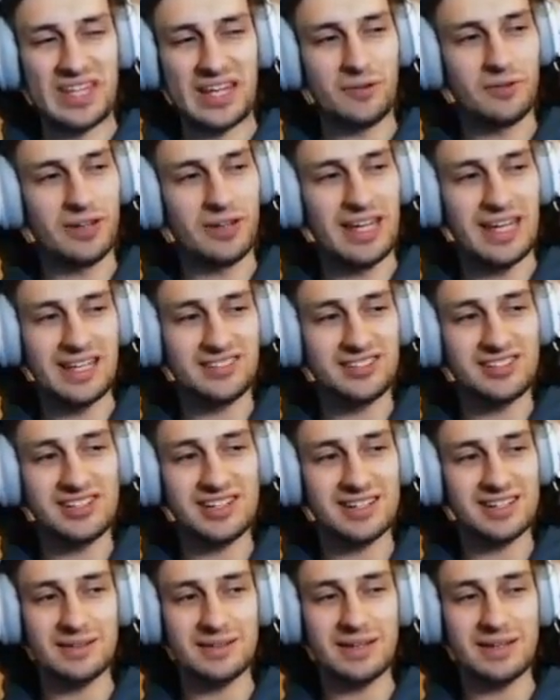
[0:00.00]
it's
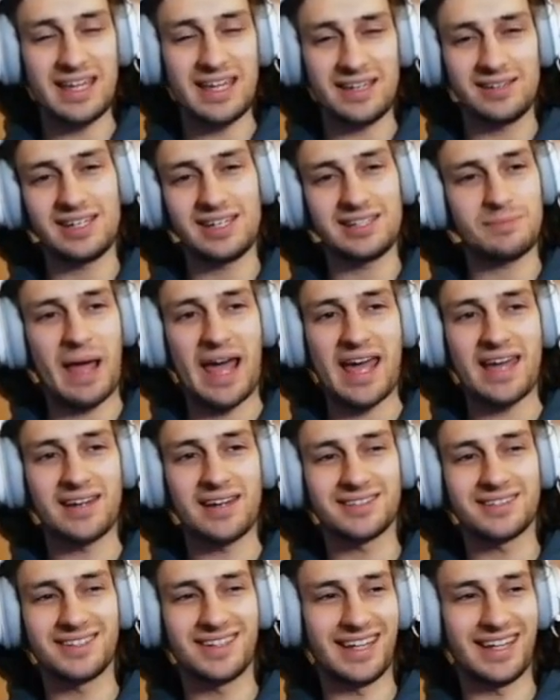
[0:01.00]
just it's
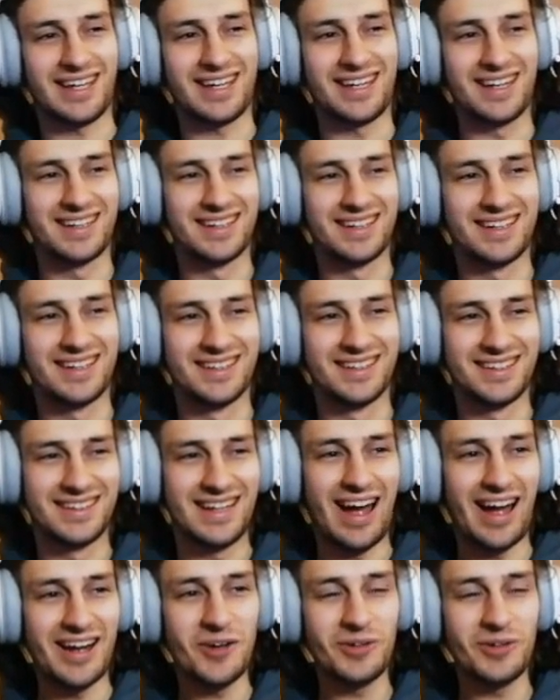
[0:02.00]
banned.
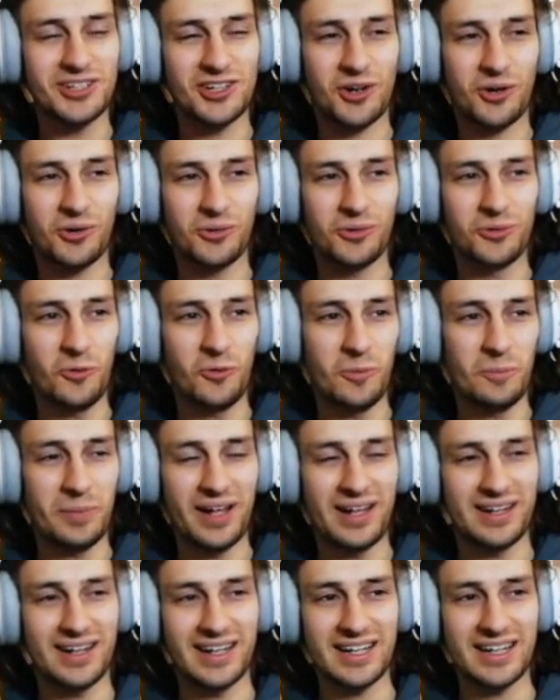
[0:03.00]
I know it's cool,
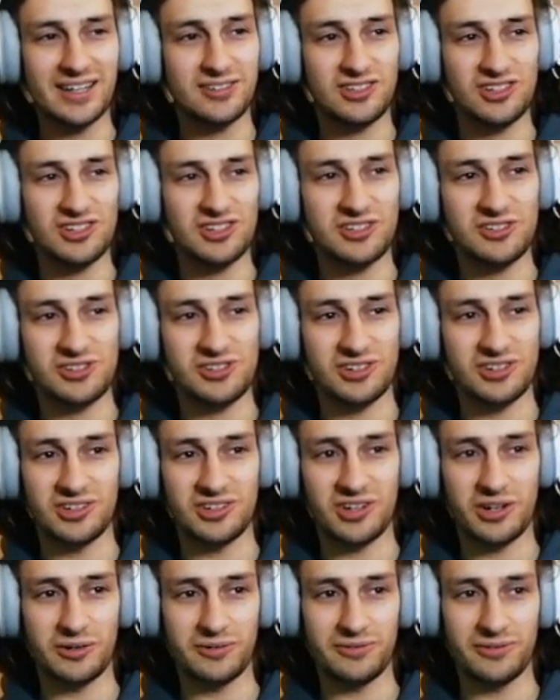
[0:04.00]
but like you
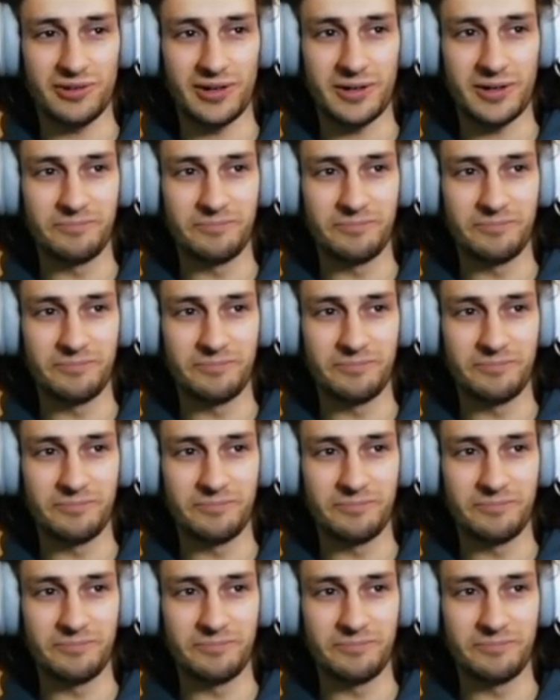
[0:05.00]
shouldn't go for it.